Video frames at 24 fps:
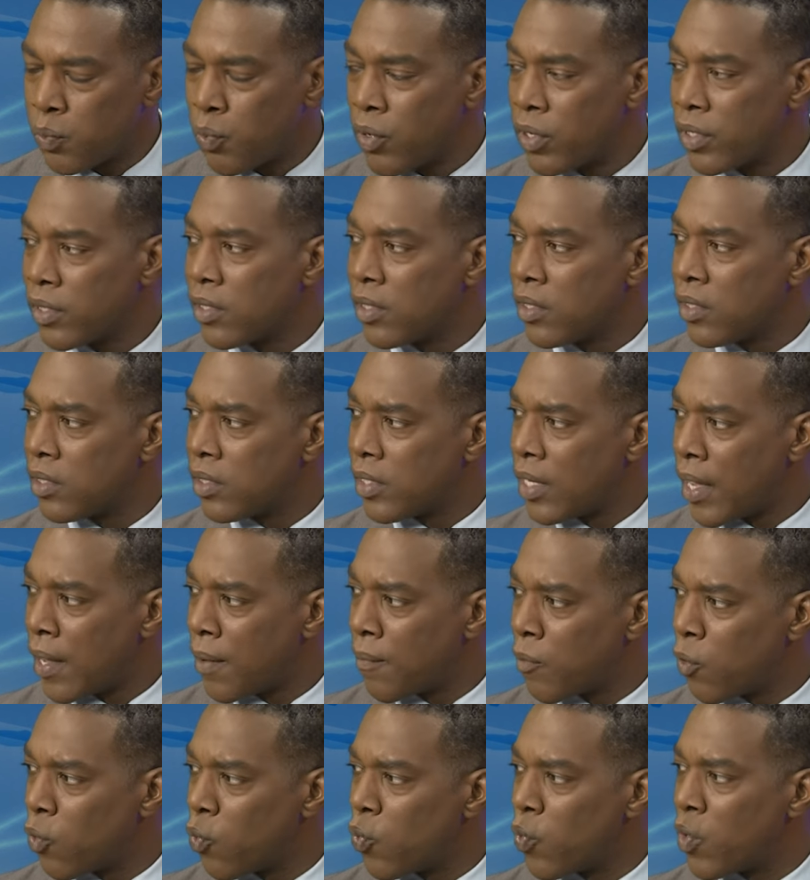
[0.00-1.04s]
this point in
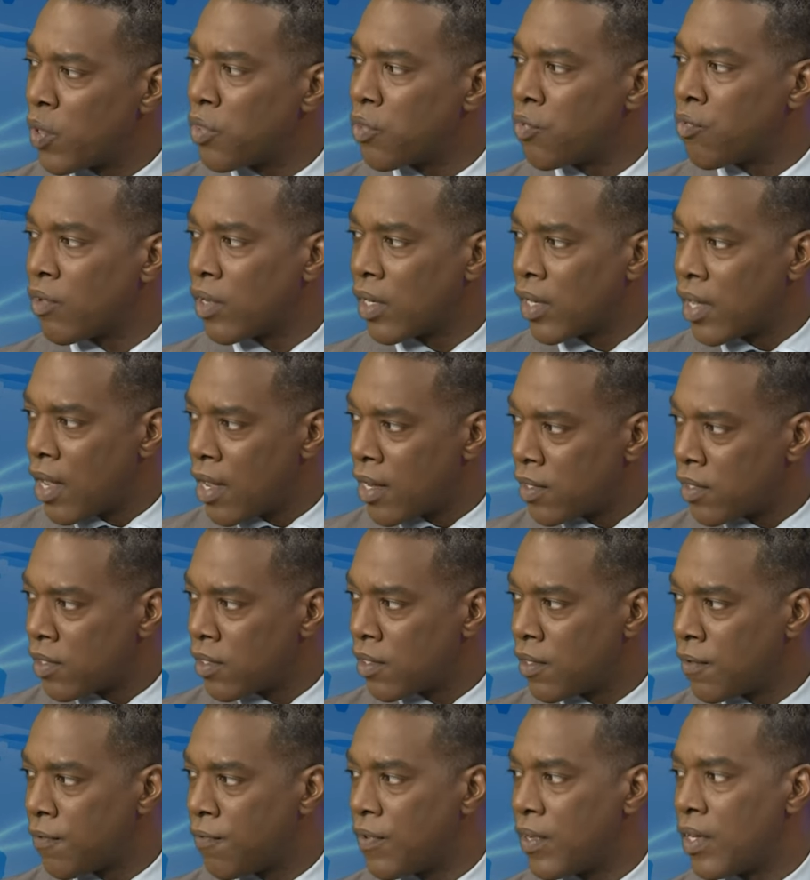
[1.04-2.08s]
time with regard
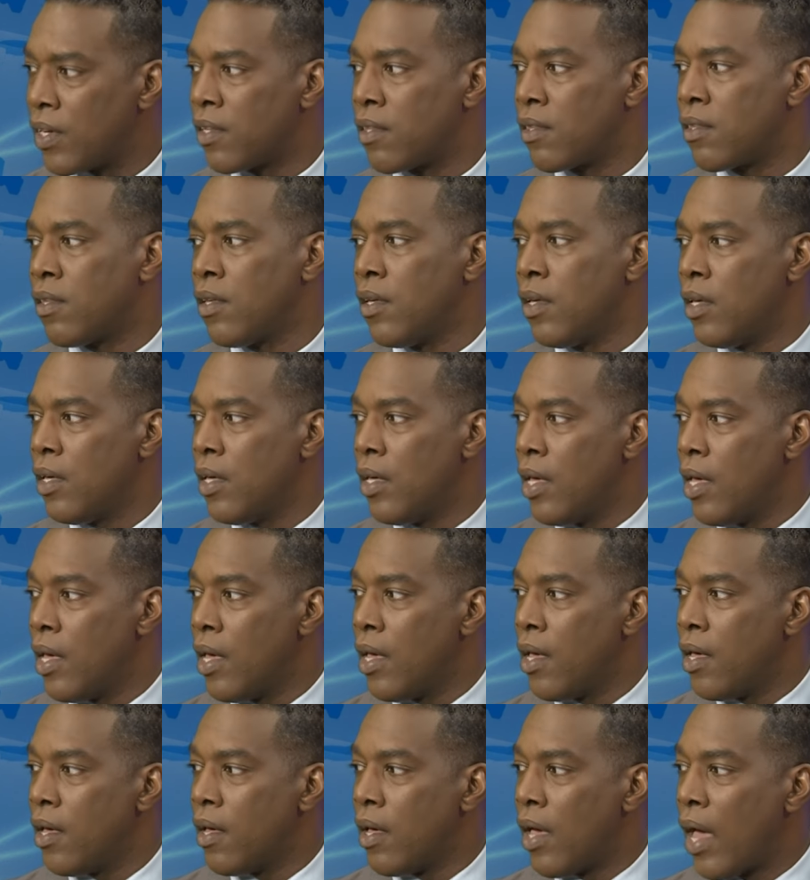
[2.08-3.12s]
to the faith?
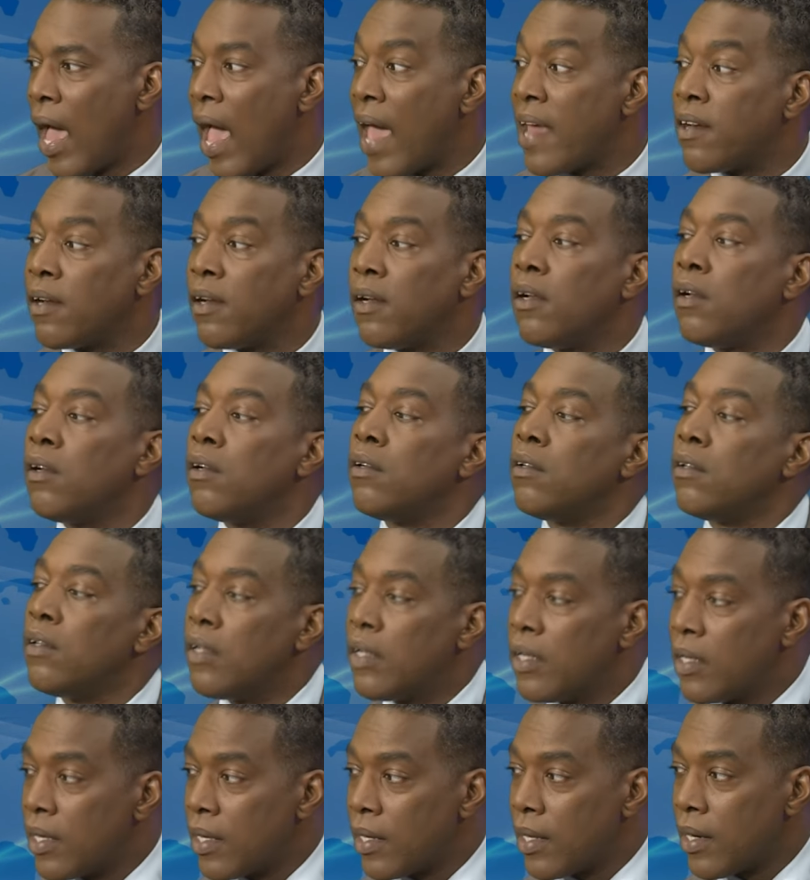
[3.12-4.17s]
And
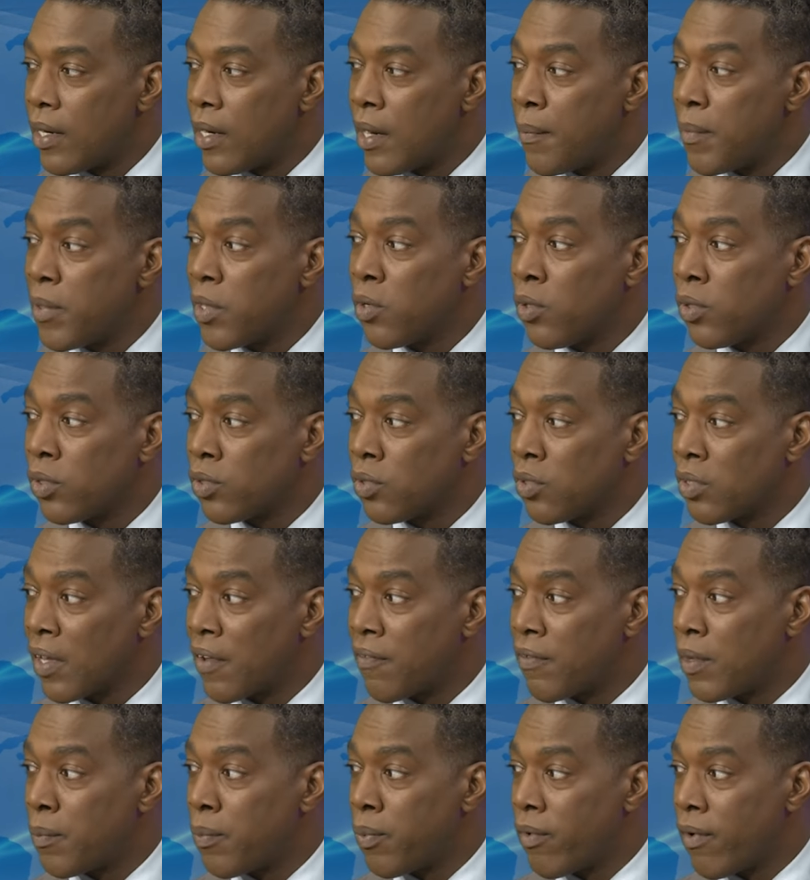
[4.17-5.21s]
let me also
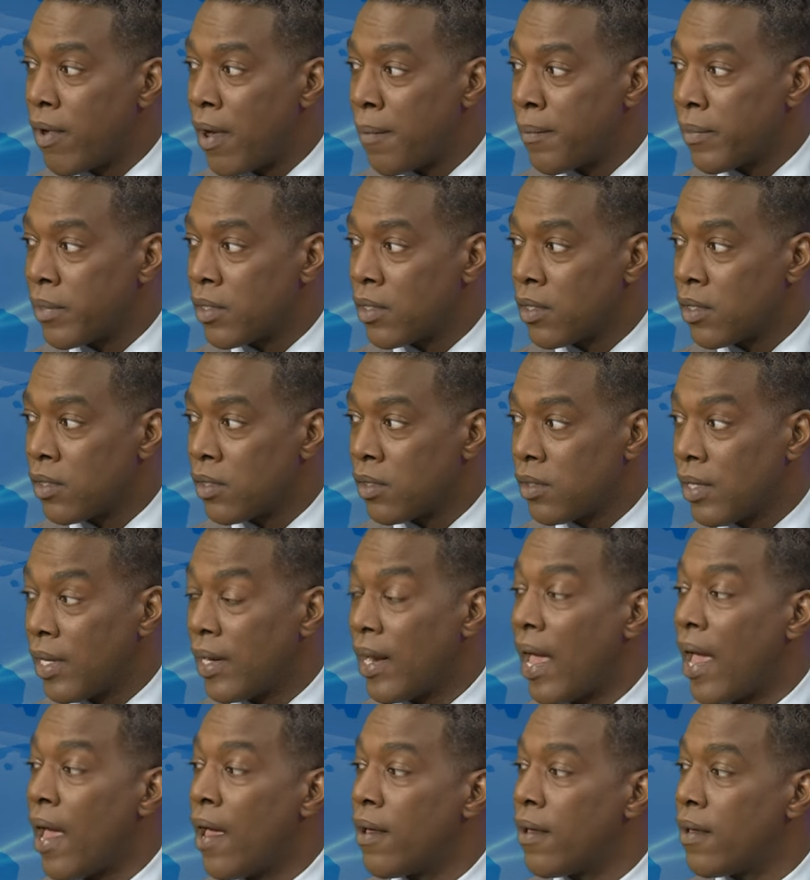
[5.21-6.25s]
give the parameters
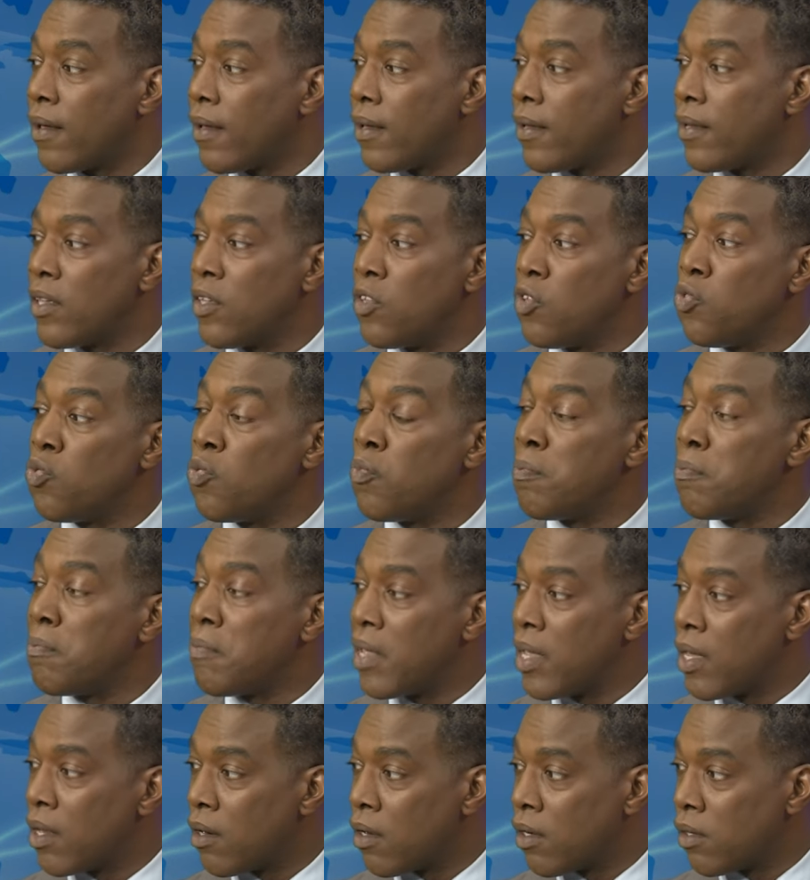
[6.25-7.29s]
that you
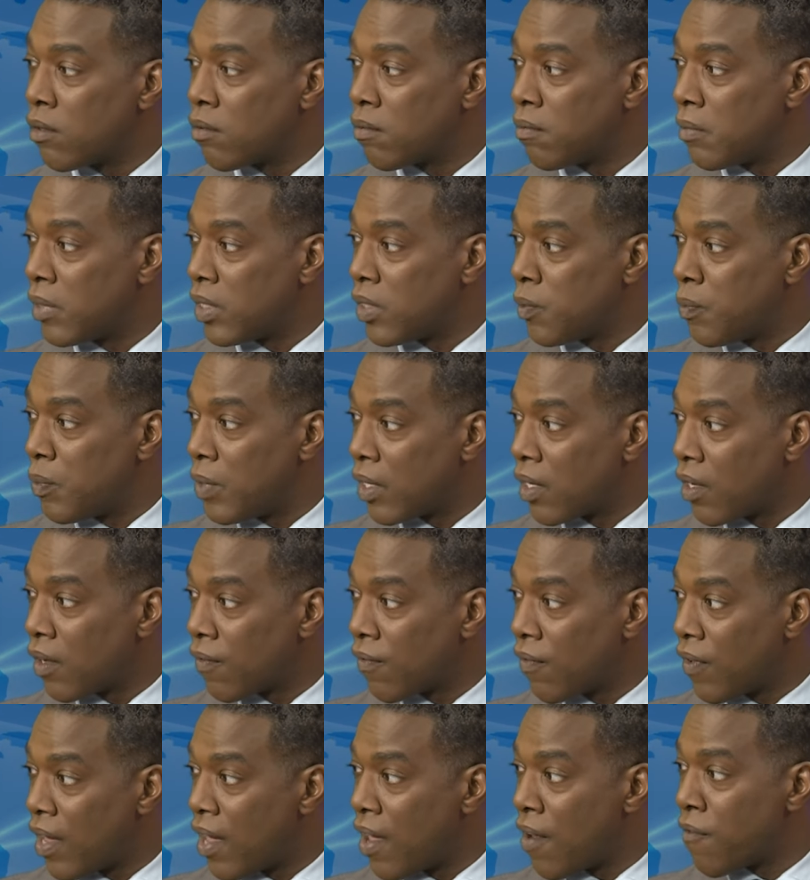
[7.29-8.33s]
may not be
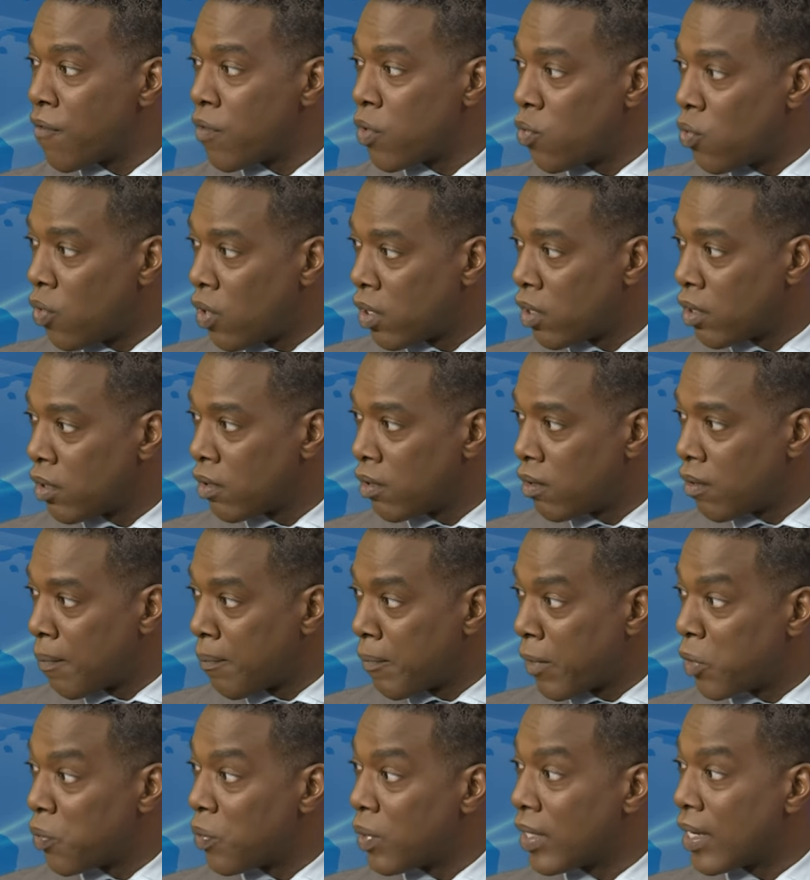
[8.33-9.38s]
speaking for everyone,
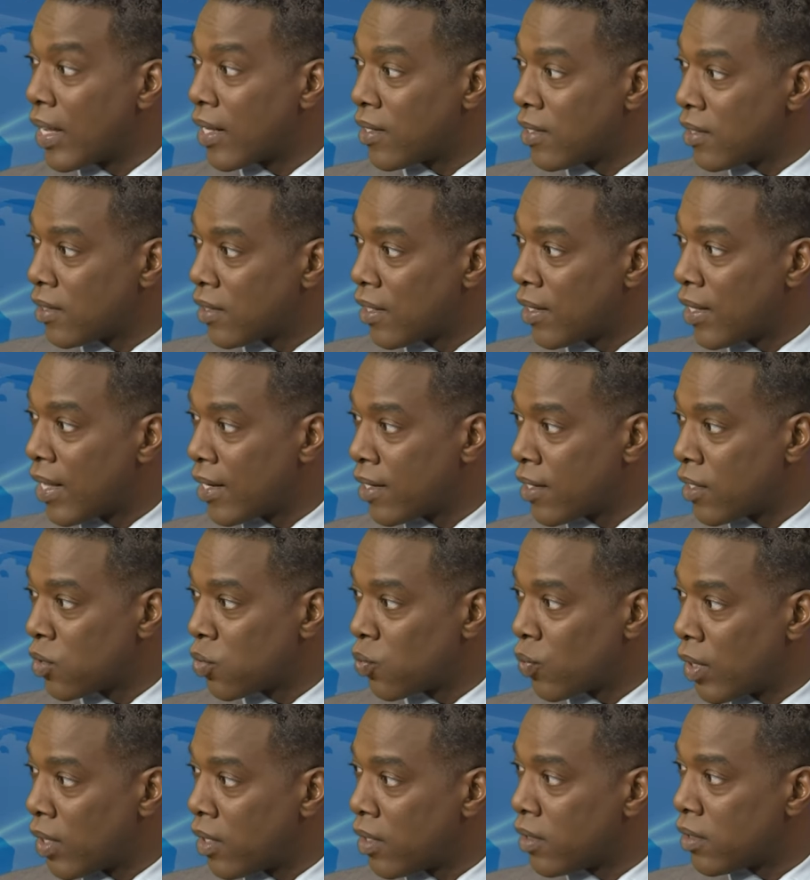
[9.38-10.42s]
but we'll get into that
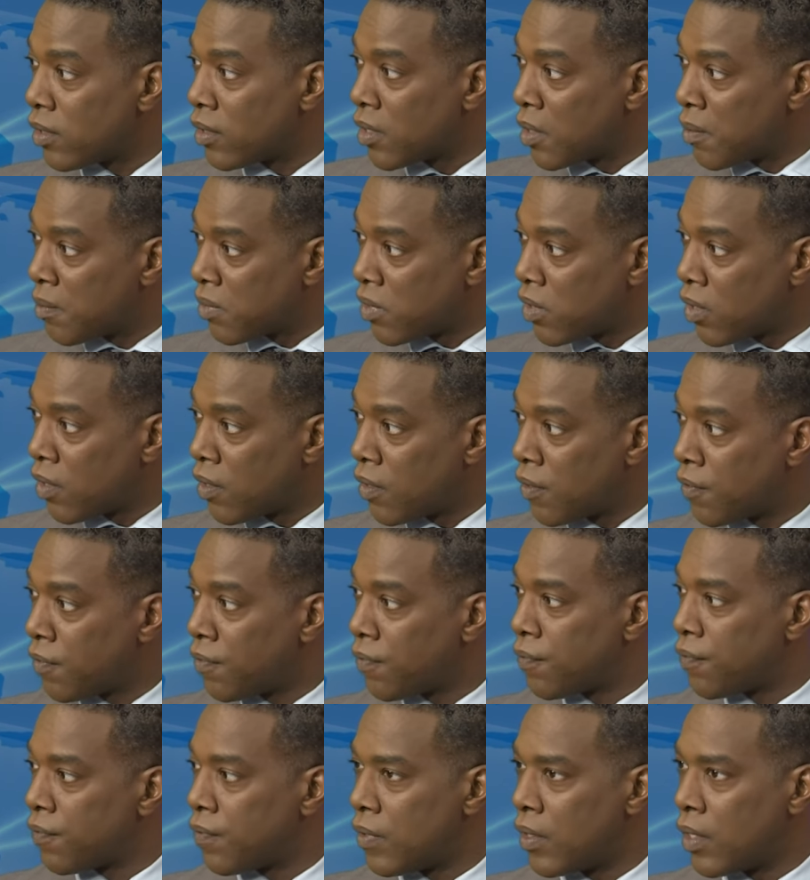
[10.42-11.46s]
as well in terms
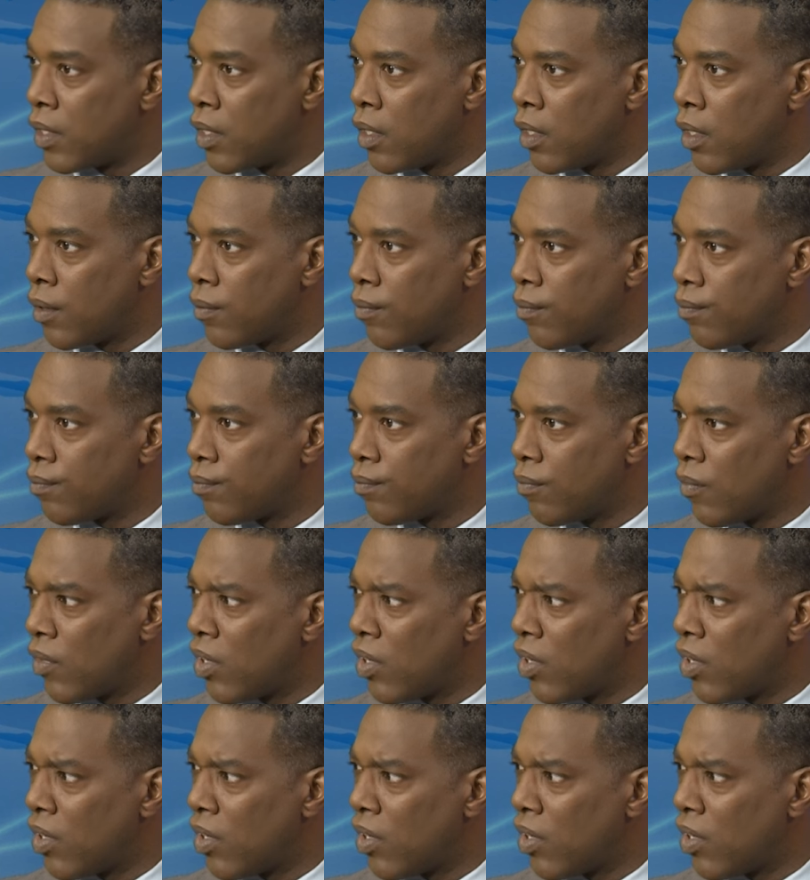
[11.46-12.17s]
of the